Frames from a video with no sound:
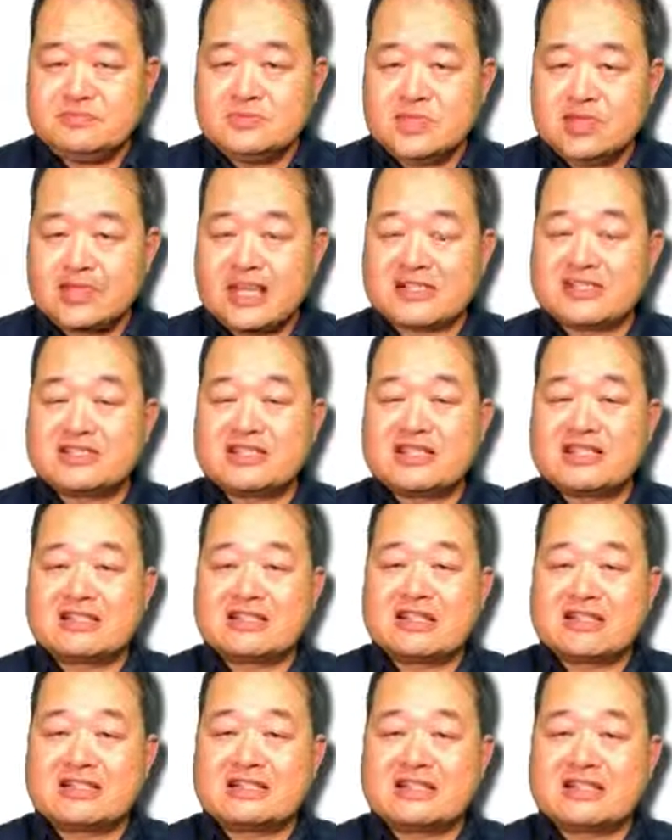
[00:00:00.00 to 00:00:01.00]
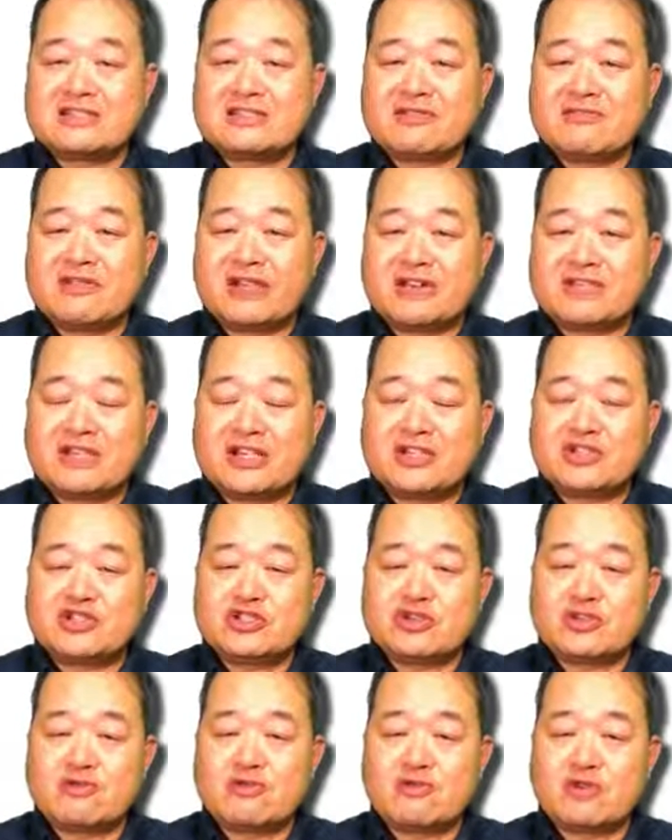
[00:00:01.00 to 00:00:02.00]
That sets the
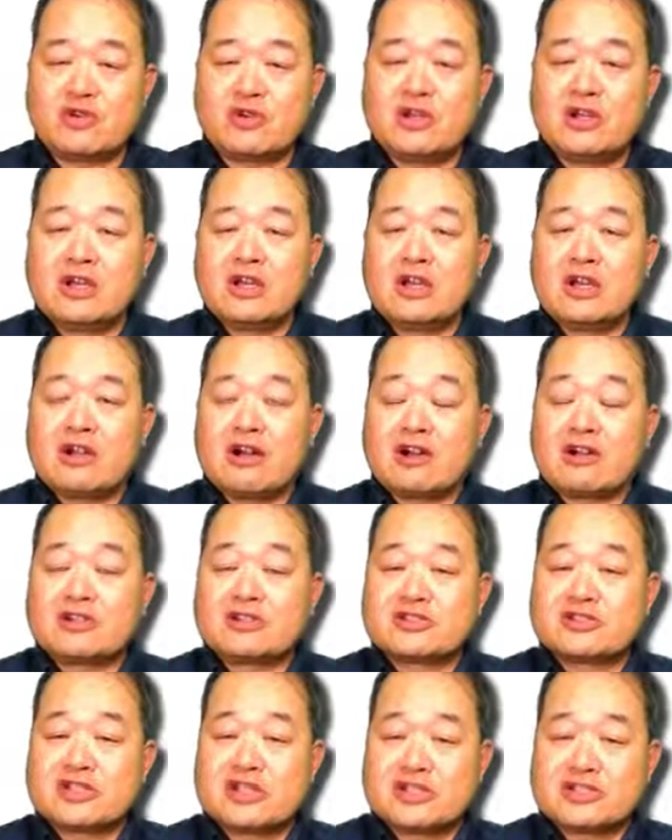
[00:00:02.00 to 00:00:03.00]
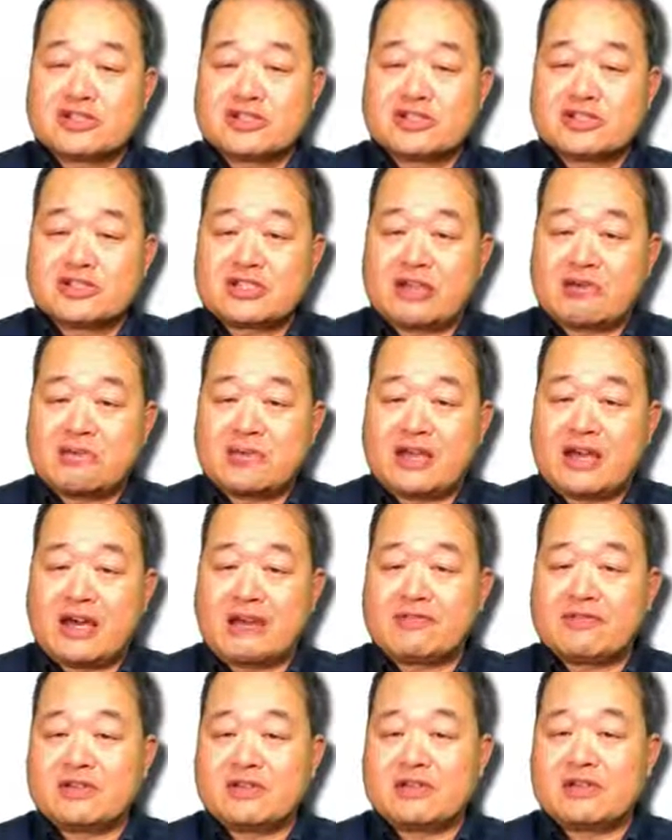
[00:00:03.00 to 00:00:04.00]
foundation for our discussions that we'll be
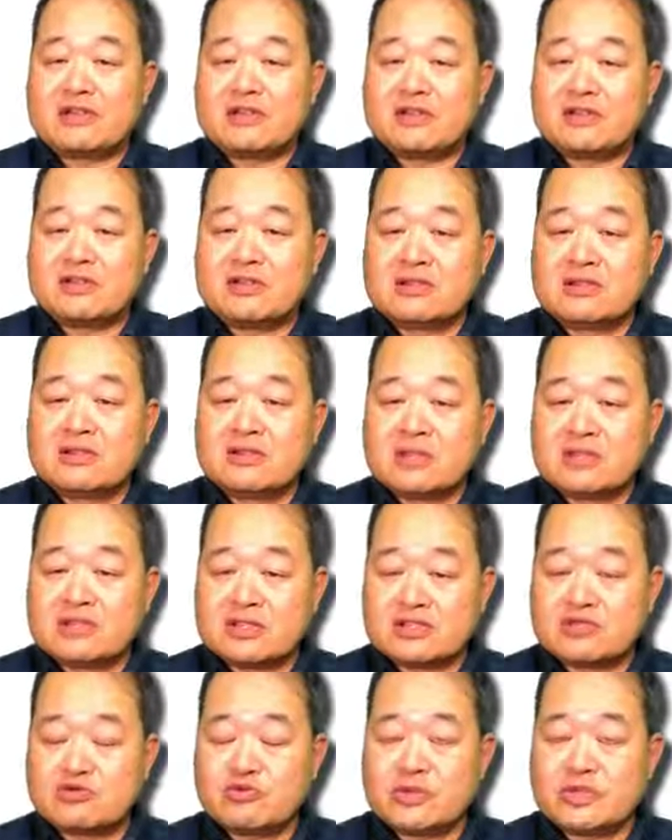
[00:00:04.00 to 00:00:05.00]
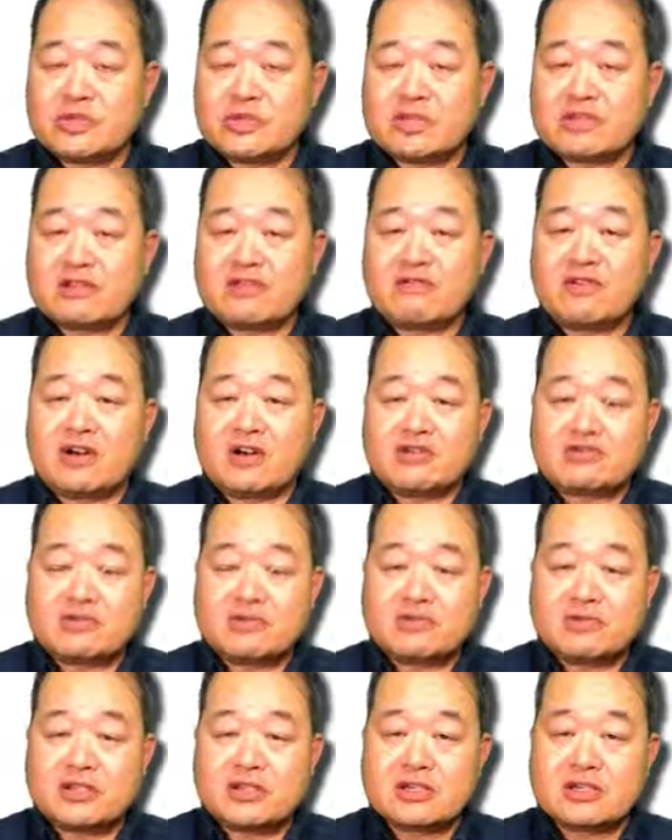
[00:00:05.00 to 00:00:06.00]
having this week and the following
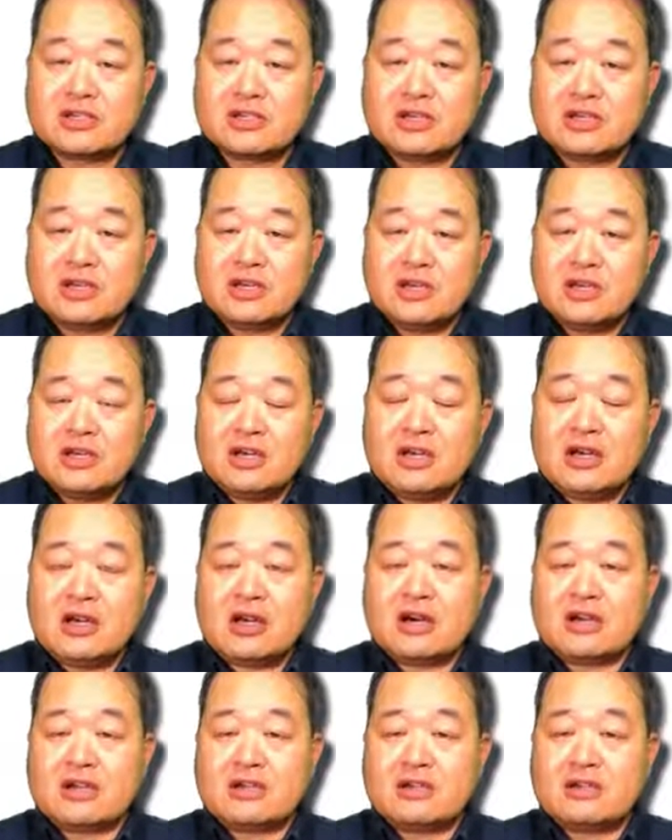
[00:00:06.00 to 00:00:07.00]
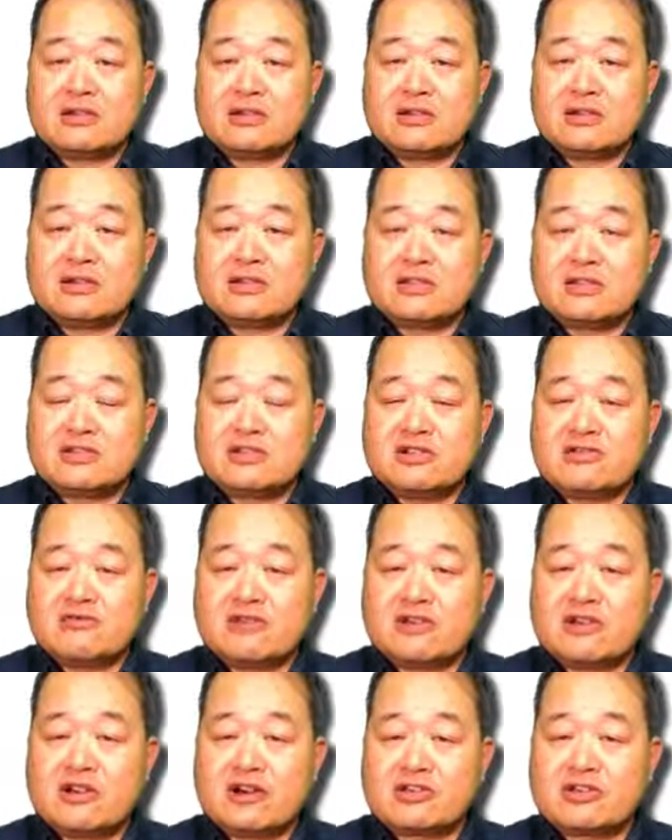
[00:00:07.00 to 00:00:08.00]
week on the
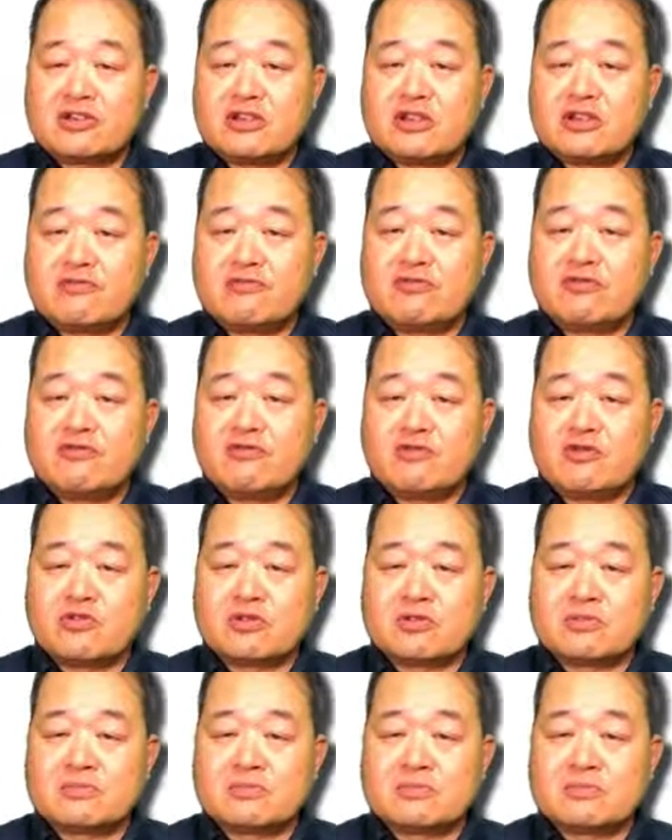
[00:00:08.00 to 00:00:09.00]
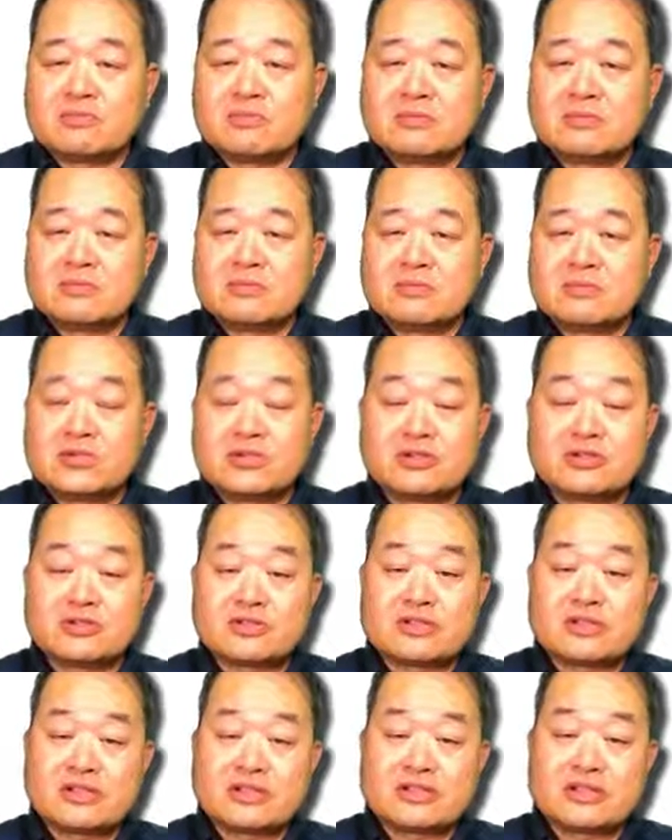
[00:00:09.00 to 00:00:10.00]
different healthcare reform
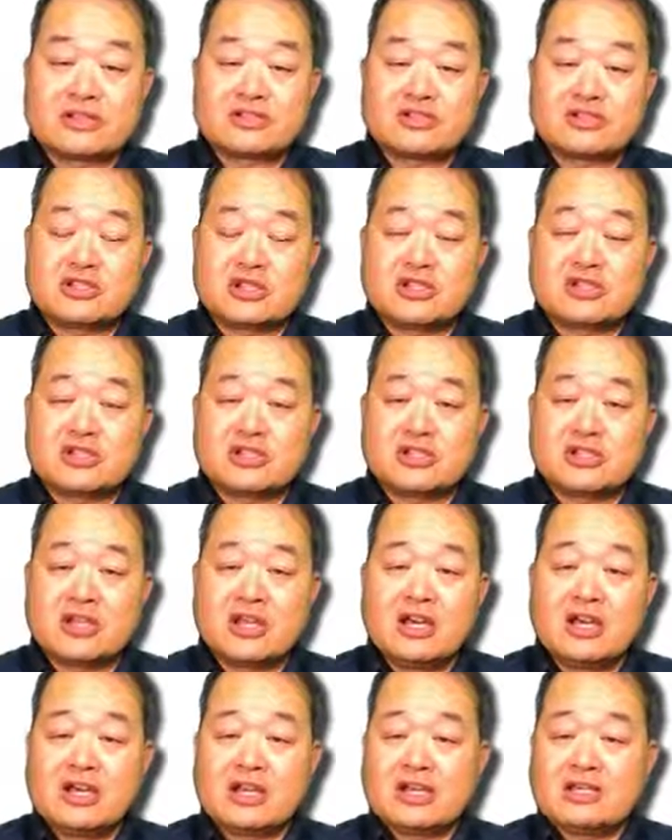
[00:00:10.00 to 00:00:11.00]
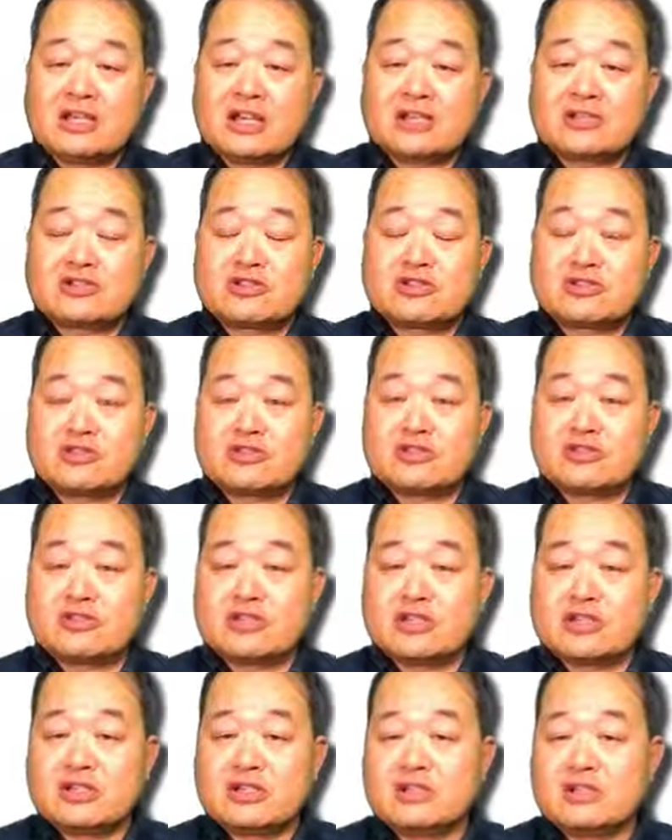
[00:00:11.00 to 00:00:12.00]
bills and legislation that is
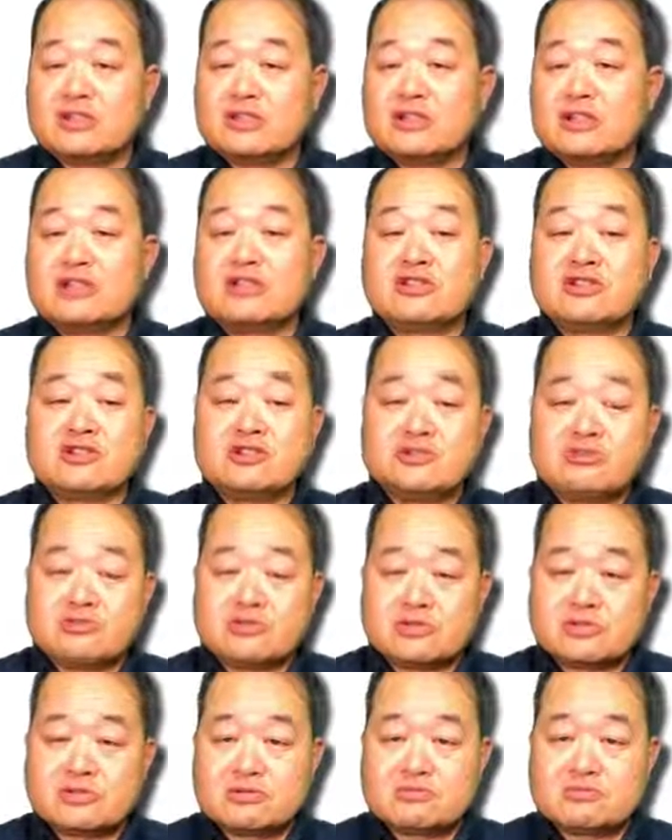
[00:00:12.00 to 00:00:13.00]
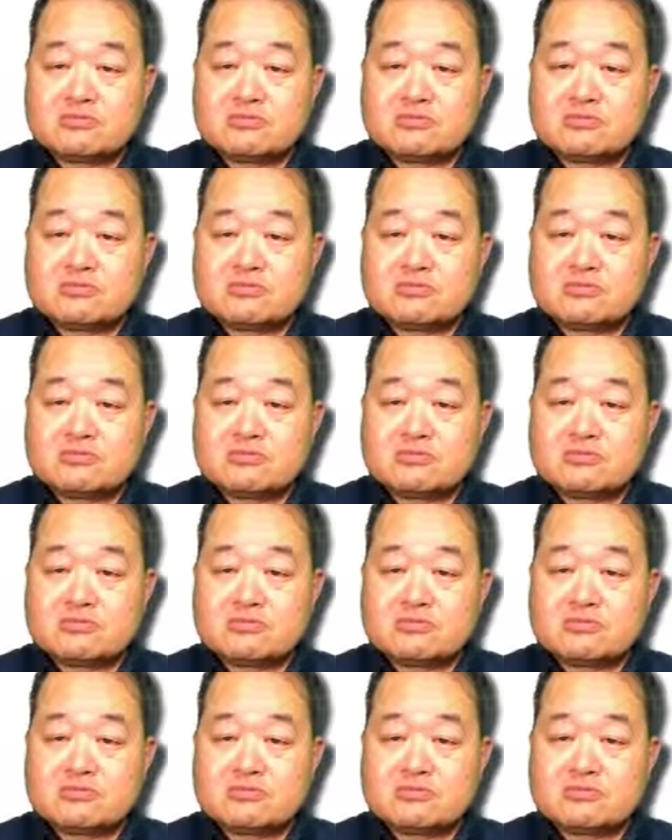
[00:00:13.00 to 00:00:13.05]
currently in the news.